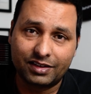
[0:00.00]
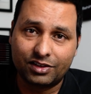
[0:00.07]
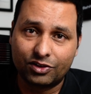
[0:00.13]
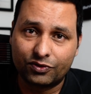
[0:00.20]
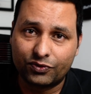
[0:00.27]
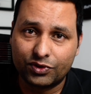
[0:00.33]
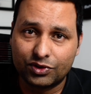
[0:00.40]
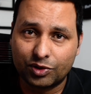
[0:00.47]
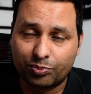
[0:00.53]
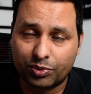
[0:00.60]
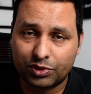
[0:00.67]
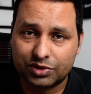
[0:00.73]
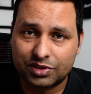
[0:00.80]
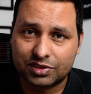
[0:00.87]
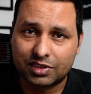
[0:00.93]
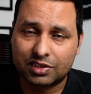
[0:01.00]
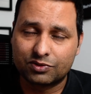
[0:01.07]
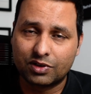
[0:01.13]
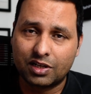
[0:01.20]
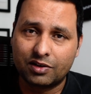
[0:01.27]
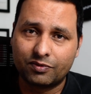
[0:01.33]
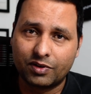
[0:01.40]
got few approaches as
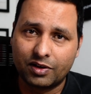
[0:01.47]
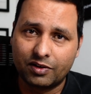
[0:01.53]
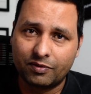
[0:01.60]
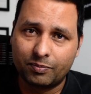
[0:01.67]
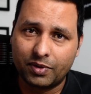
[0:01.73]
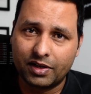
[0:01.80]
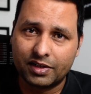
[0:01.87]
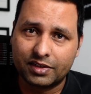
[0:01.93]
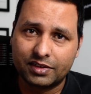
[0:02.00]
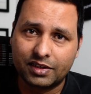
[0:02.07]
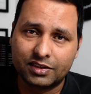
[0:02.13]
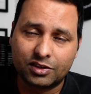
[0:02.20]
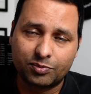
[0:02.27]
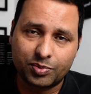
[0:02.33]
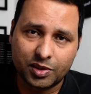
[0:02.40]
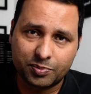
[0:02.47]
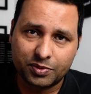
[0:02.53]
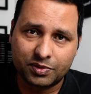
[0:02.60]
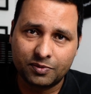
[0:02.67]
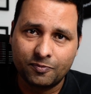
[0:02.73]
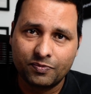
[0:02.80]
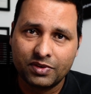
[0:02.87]
well by other
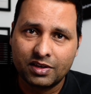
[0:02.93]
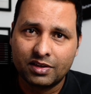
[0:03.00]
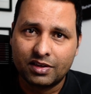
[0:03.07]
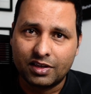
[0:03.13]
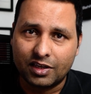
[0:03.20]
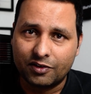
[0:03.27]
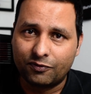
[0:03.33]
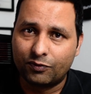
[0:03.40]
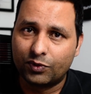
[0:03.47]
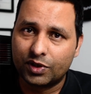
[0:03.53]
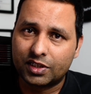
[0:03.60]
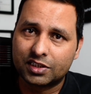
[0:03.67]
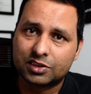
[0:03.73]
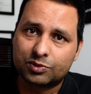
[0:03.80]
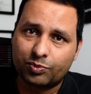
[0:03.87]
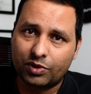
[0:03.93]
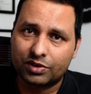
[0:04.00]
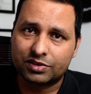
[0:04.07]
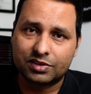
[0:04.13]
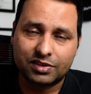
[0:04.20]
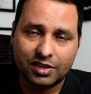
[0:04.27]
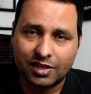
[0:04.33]
people, if we can
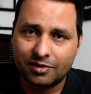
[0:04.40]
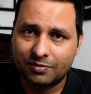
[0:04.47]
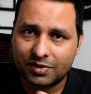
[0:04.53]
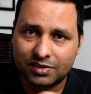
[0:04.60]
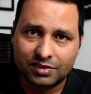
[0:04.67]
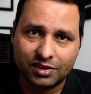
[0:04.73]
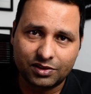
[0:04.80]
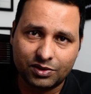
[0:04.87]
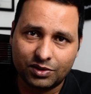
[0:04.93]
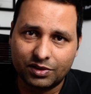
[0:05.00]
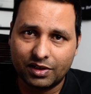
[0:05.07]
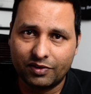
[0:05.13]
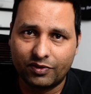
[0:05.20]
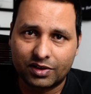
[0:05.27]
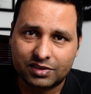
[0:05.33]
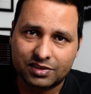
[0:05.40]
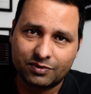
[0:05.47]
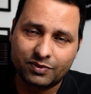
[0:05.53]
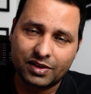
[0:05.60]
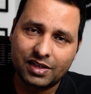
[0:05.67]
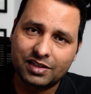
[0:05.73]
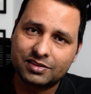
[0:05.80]
sponsor them and they go work
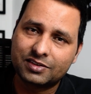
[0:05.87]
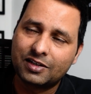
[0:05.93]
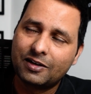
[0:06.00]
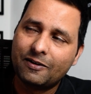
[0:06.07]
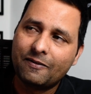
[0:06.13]
somewhere else.